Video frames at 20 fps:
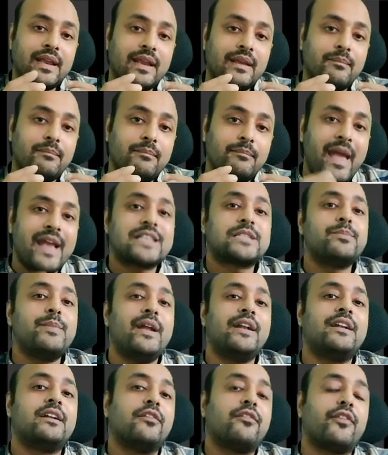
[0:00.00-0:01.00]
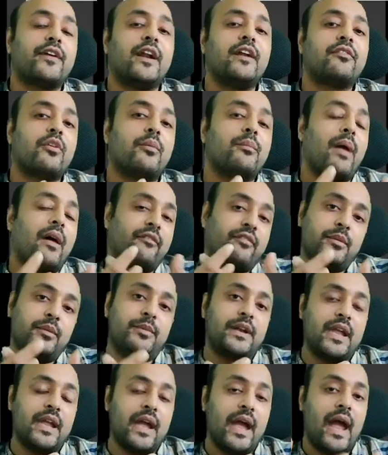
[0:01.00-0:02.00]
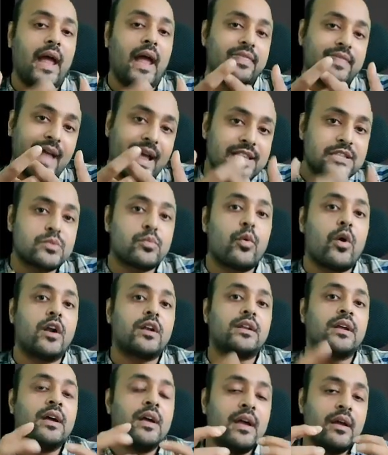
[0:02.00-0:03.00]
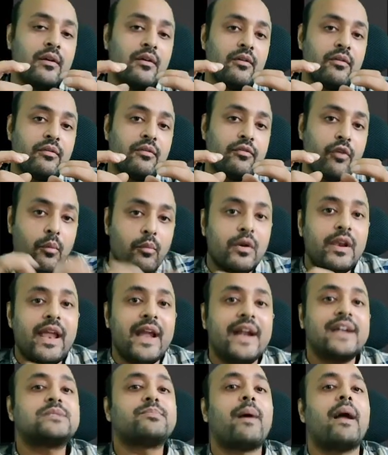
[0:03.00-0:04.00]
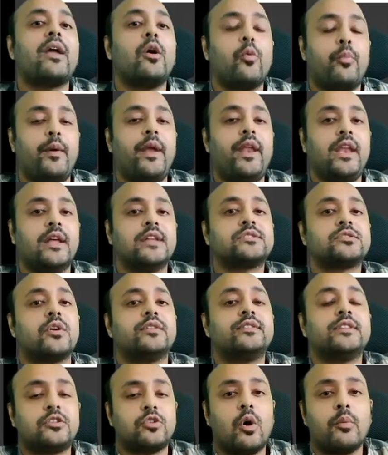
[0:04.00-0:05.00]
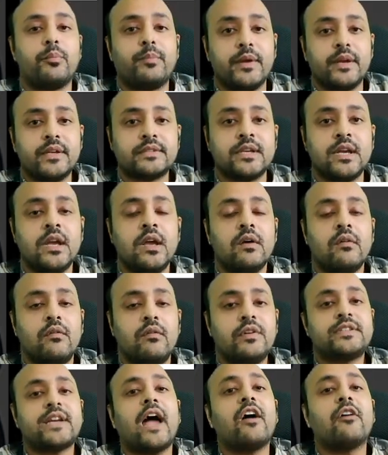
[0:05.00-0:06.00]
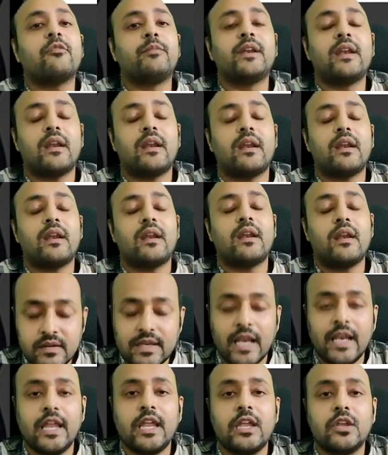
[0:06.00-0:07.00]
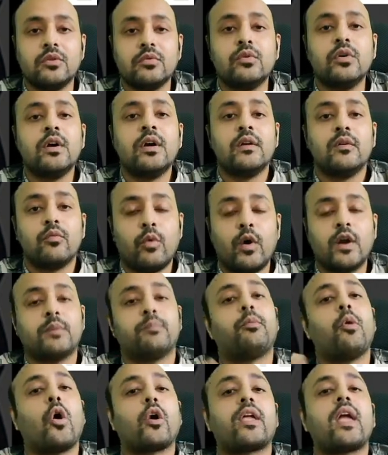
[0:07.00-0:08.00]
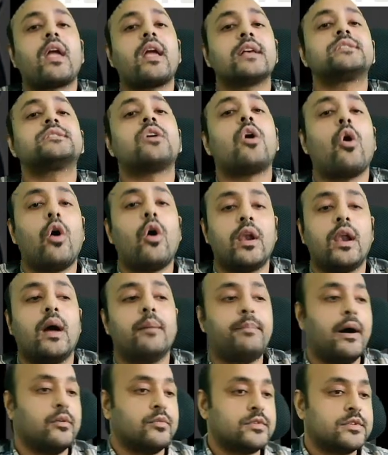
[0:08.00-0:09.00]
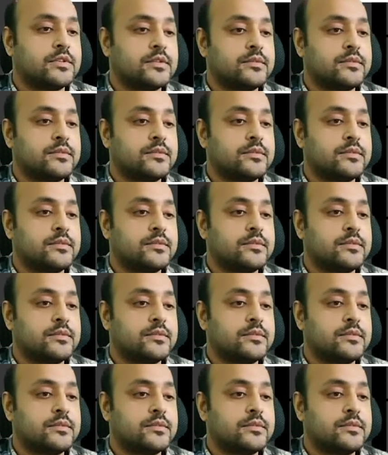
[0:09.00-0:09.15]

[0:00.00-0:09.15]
makes me different from everybody, and that's what formulates my opinions on the topics which I have been telling you what blogging is all about.